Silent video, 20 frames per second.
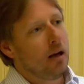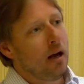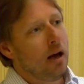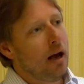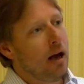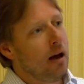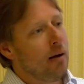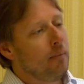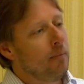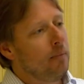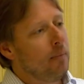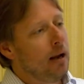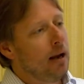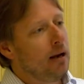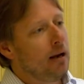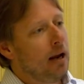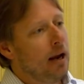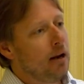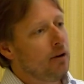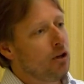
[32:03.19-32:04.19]

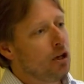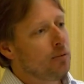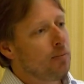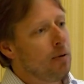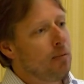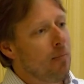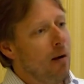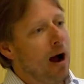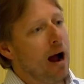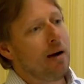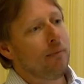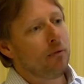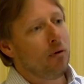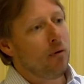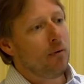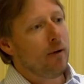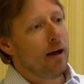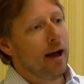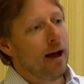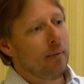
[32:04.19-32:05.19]
And just be
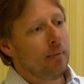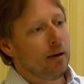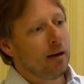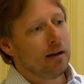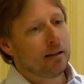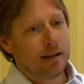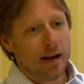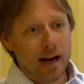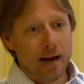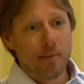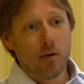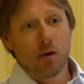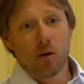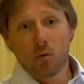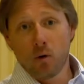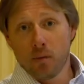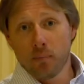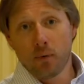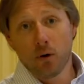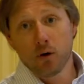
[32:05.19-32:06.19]
mindful of that because I am only
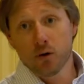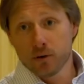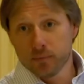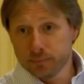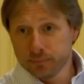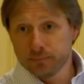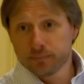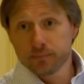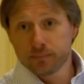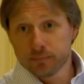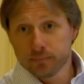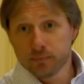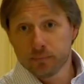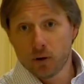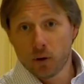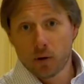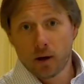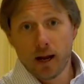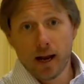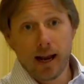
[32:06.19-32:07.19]
one person,
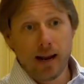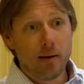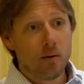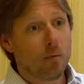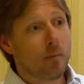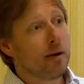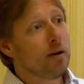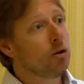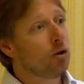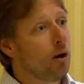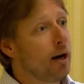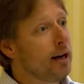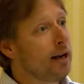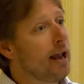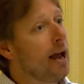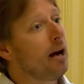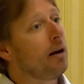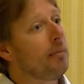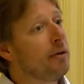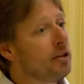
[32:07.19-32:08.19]
okay? We'll be
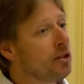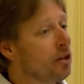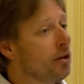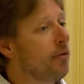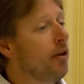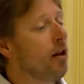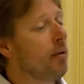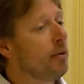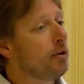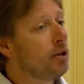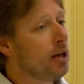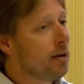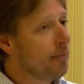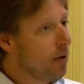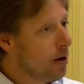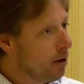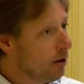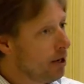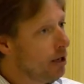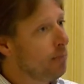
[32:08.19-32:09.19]
training out a business development
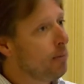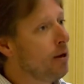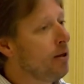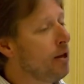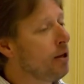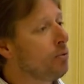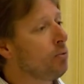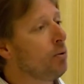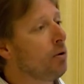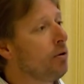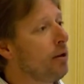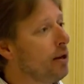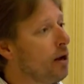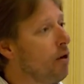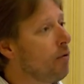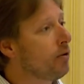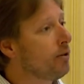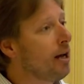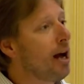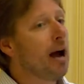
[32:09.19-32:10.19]
team underneath me and that sort of thing
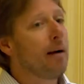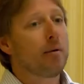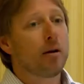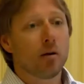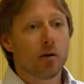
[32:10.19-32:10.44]
over time.